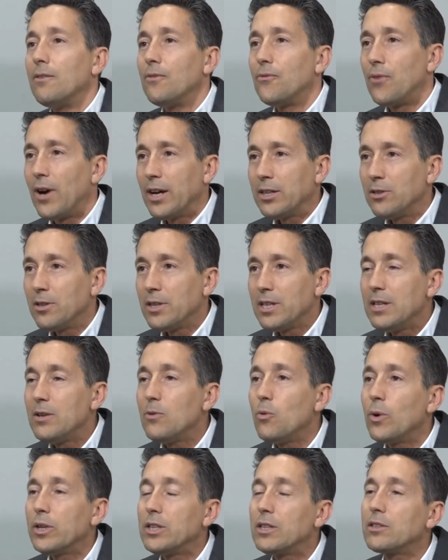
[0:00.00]
Finally,
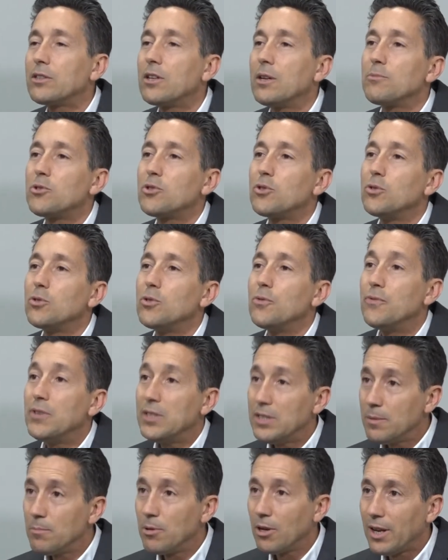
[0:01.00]
when it comes to the
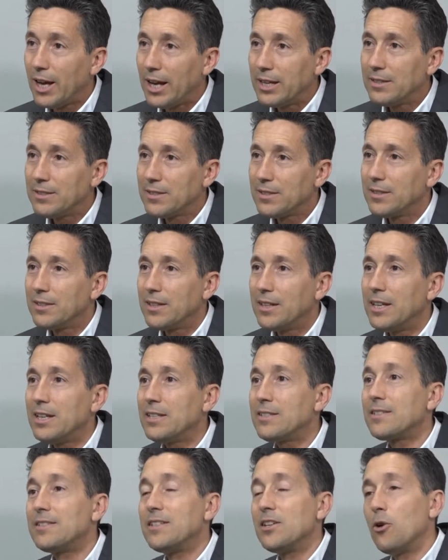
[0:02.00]
visible light,
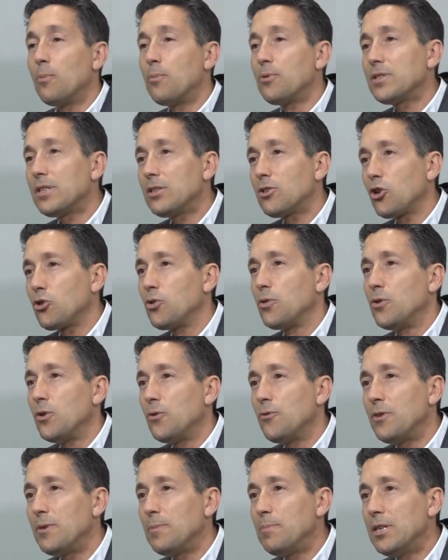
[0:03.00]
it's the opposite of the
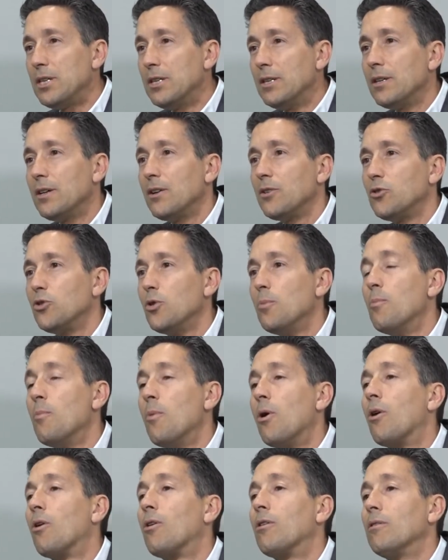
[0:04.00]
UVB. The
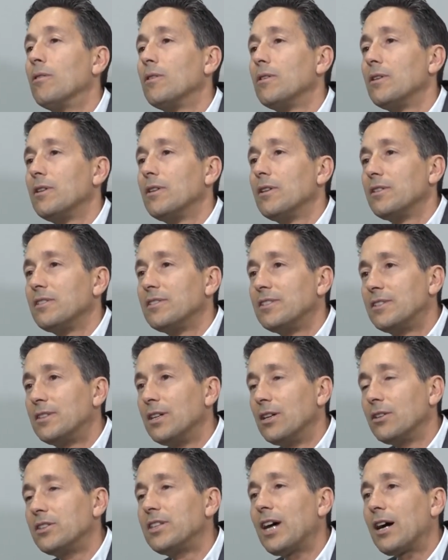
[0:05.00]
more
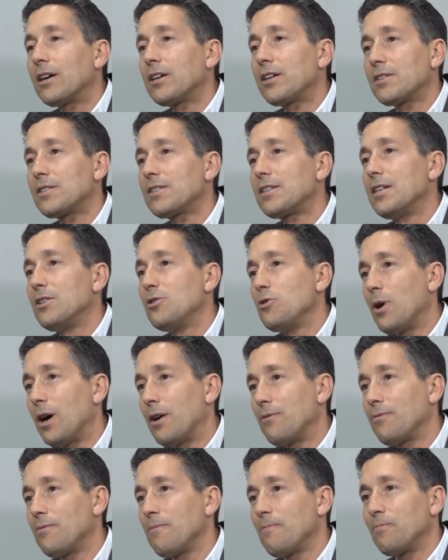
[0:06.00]
darker skin you
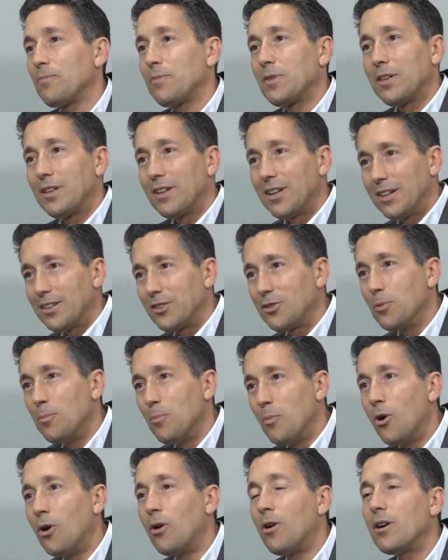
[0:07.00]
have, the
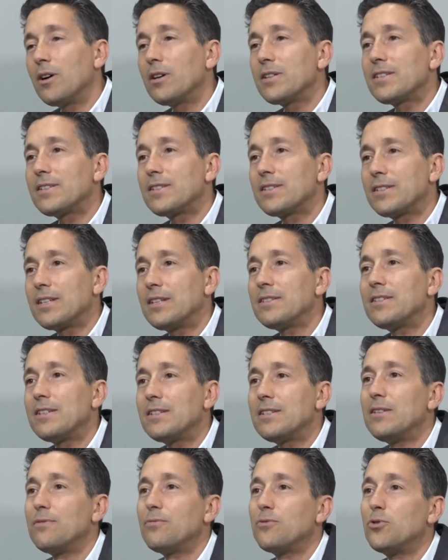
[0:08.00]
more
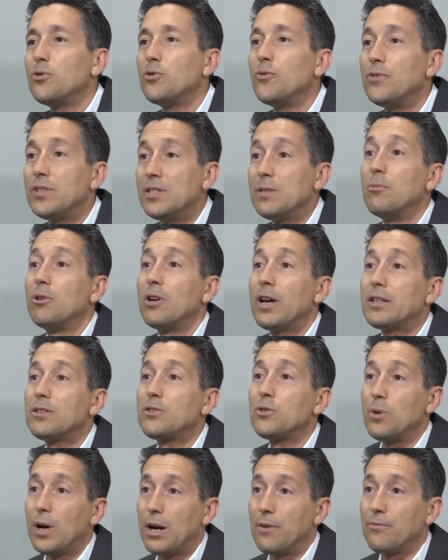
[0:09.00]
sensitive to visible
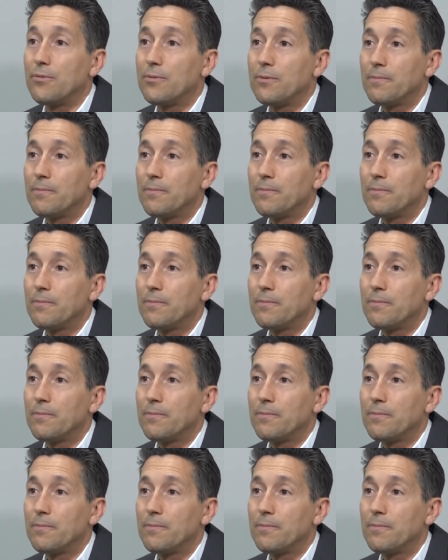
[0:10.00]
light you have.